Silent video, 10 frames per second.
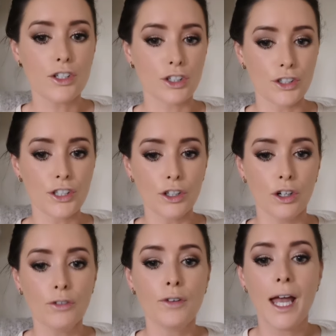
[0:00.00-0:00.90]
dust it
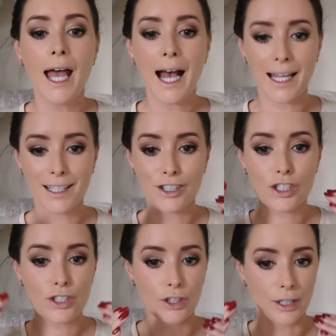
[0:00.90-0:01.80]
off, and then
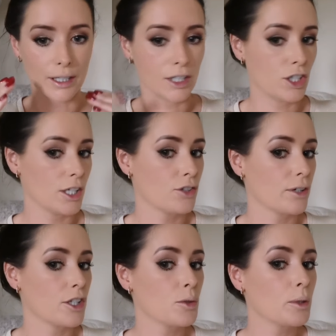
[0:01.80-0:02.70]
just suck in the cheeks,
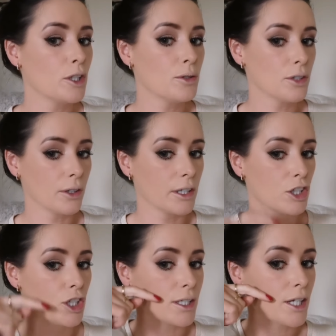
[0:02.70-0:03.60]
right? So when you suck in the
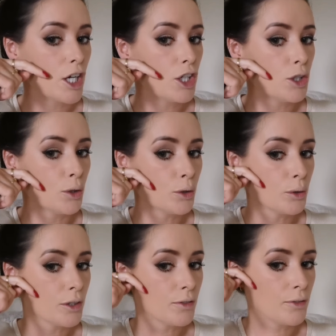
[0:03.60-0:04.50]
cheeks, you're
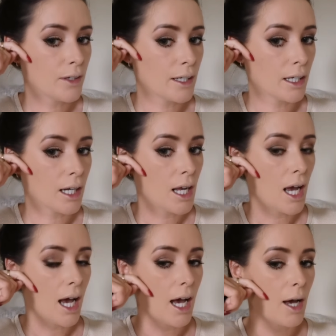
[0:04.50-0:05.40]
going to feel
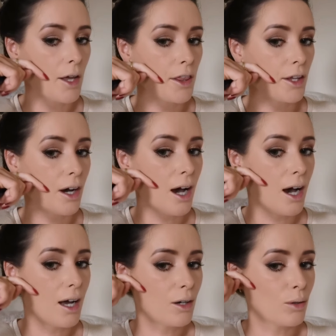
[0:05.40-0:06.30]
the
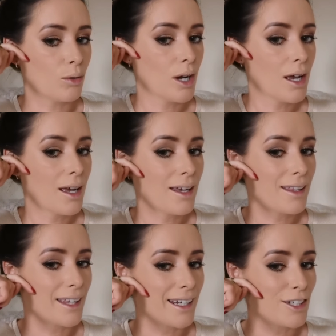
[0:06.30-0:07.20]
hollow
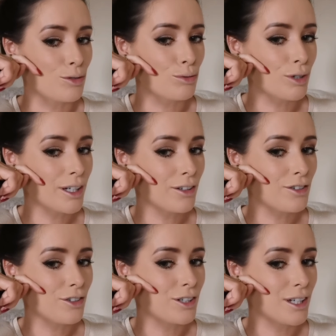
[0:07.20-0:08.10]
that is right
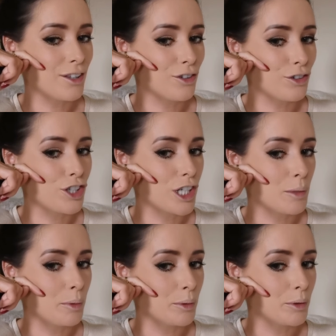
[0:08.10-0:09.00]
underneath your
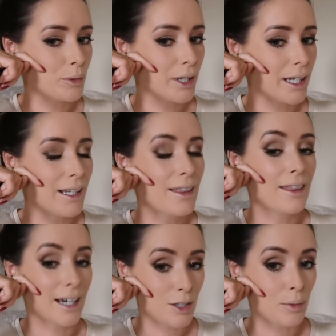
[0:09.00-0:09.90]
cheekbone, okay?
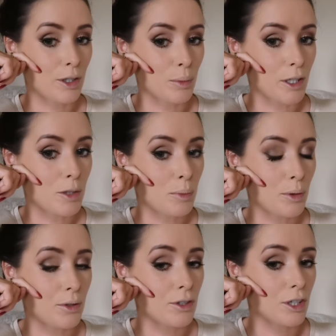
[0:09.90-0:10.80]
That's where you want to
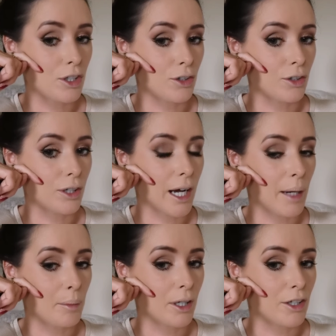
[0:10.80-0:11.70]
put your
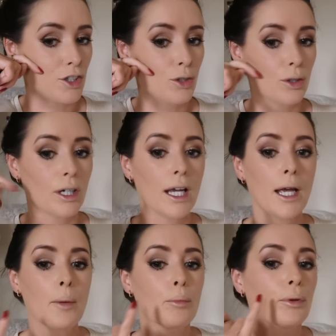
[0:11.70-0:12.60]
contour.
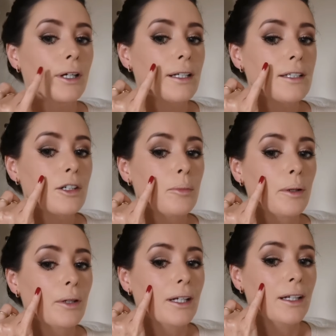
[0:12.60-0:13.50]
Bring it to
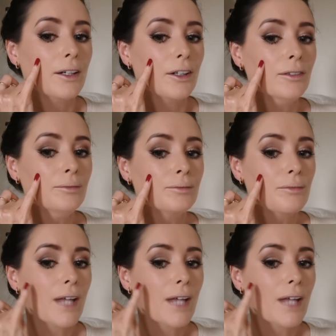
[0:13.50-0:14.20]
about here.